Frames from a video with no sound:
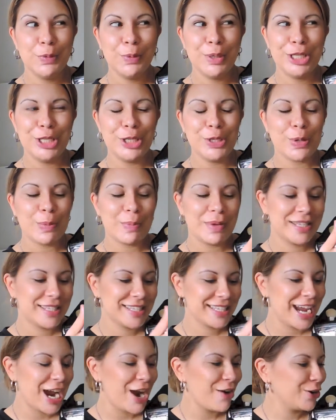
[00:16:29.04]
what are you, a
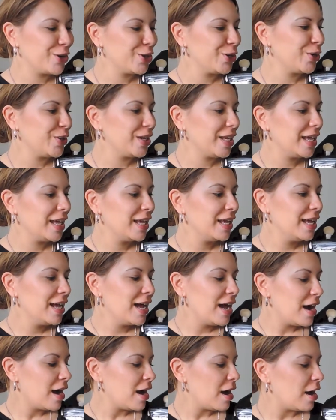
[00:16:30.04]
mascara curler?
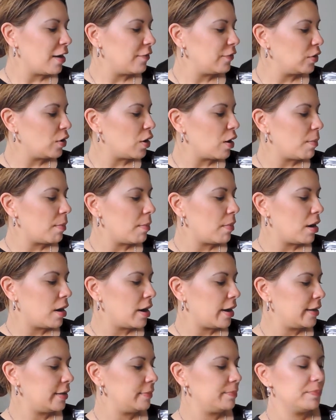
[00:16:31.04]
I've got
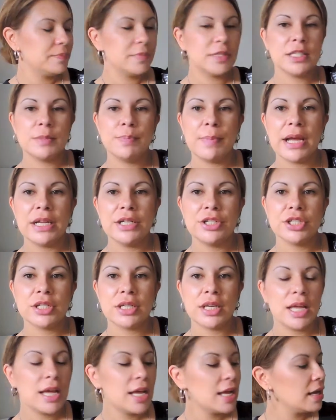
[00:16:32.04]
my
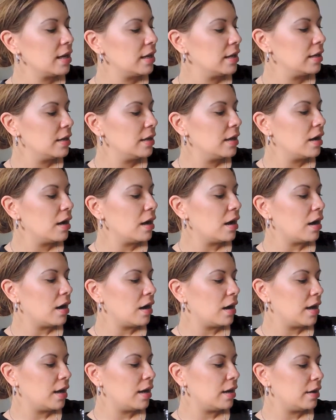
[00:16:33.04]
spatula,
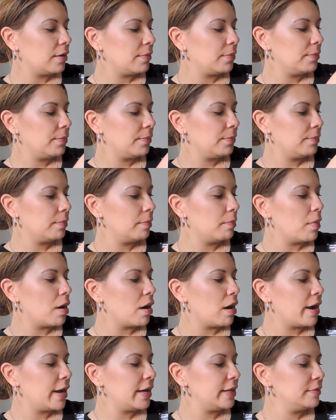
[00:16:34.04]

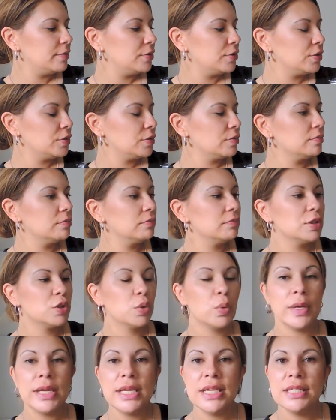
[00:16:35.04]
my
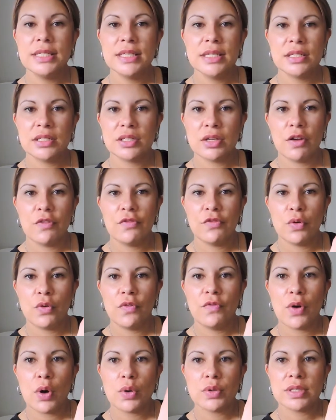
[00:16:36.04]
tweezers, so
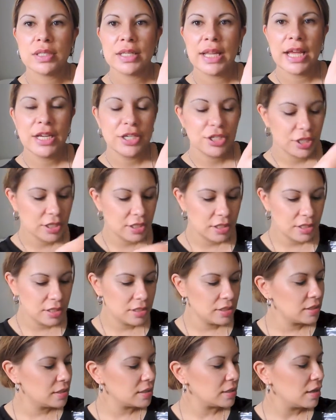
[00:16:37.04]
for false
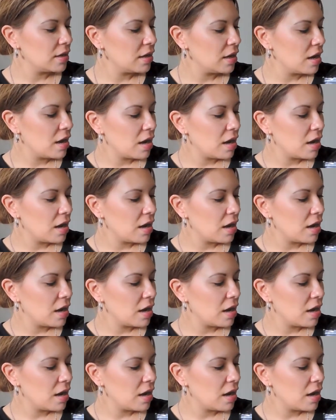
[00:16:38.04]
lashes.